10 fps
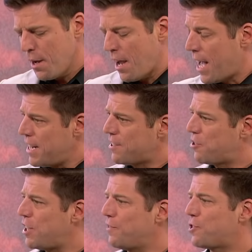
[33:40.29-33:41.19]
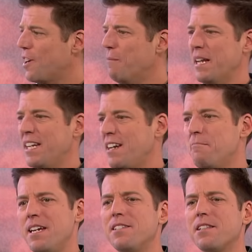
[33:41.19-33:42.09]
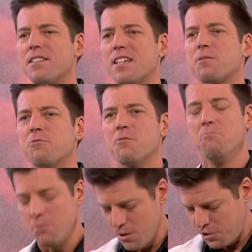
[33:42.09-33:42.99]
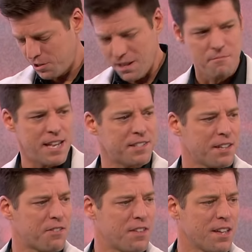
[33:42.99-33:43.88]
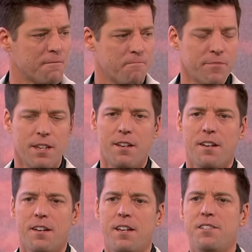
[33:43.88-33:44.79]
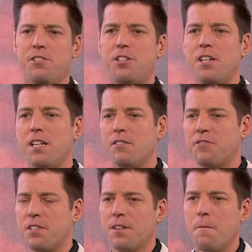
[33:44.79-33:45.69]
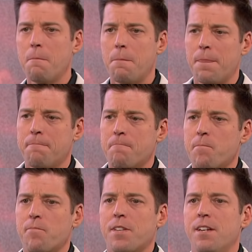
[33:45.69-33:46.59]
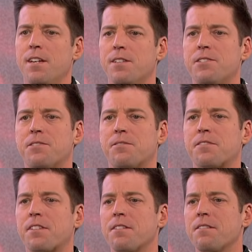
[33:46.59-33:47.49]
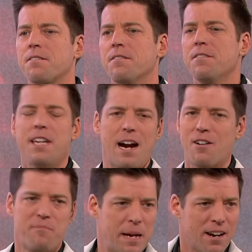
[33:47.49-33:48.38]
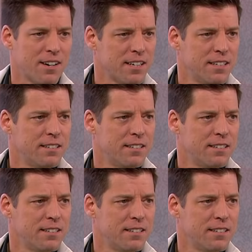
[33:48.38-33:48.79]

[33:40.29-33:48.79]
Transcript: And he's achieved so many amazing things, but the most amazing thing he's achieved is the hour of power.